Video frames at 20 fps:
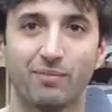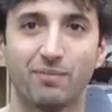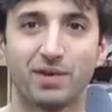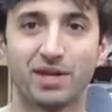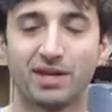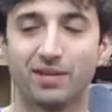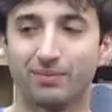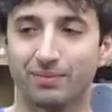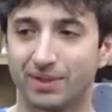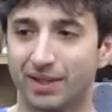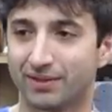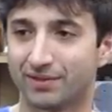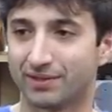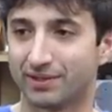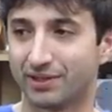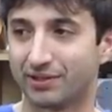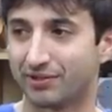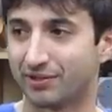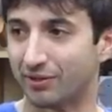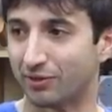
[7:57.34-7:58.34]
of medium
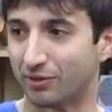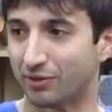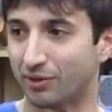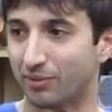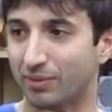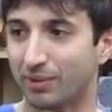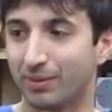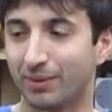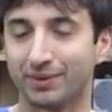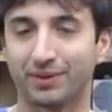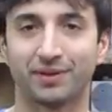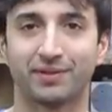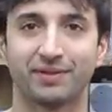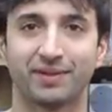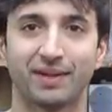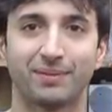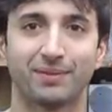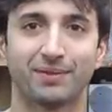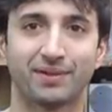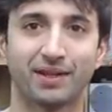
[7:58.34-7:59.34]
density. So it should be about the
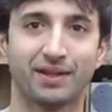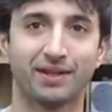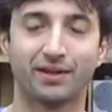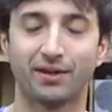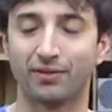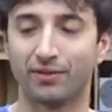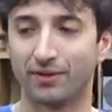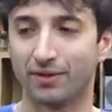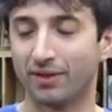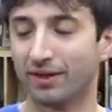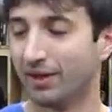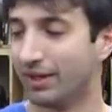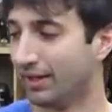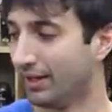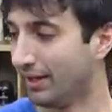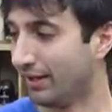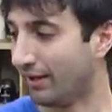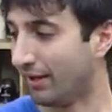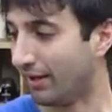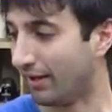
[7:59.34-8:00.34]
same as any other
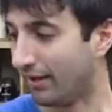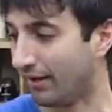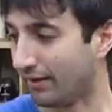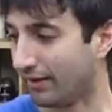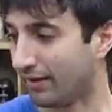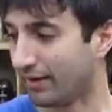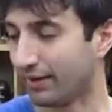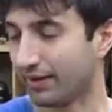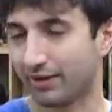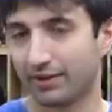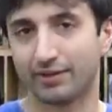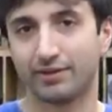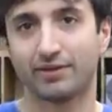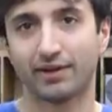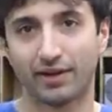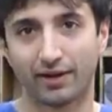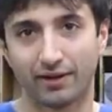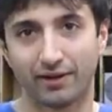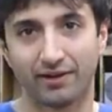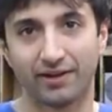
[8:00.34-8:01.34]
uh,
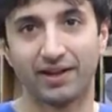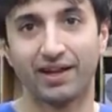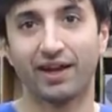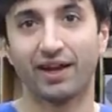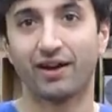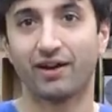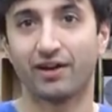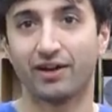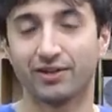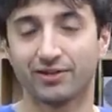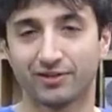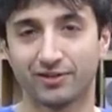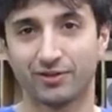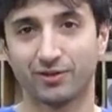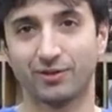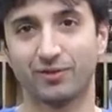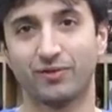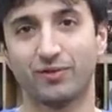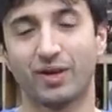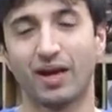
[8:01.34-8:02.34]
guitar.
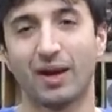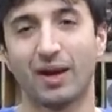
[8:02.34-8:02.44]
Also, if you